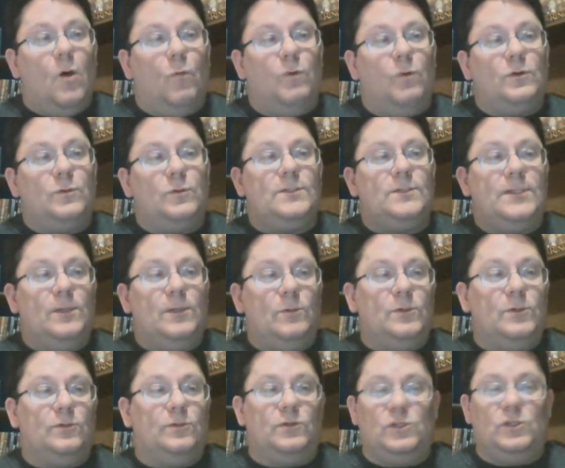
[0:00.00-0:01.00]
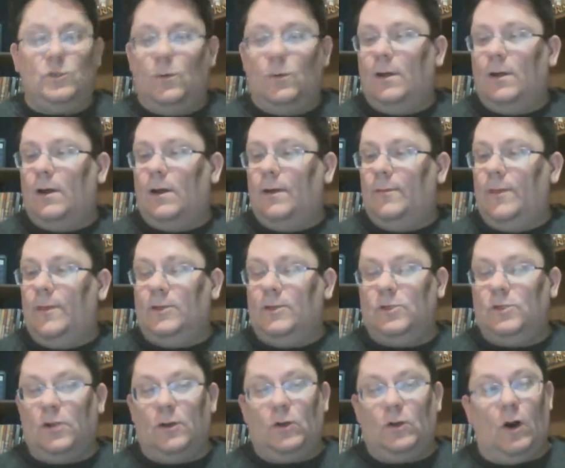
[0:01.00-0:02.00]
which was the original storyline that
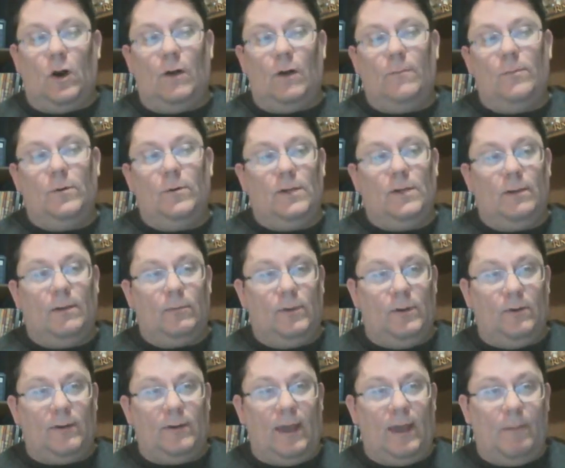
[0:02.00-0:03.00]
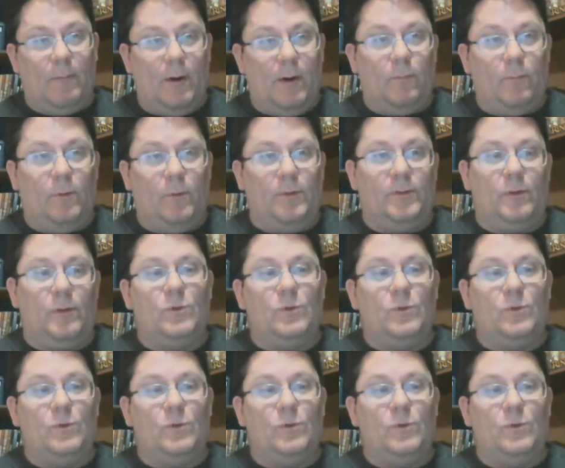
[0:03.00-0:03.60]
John Carpenter and Deborah Hill came up with,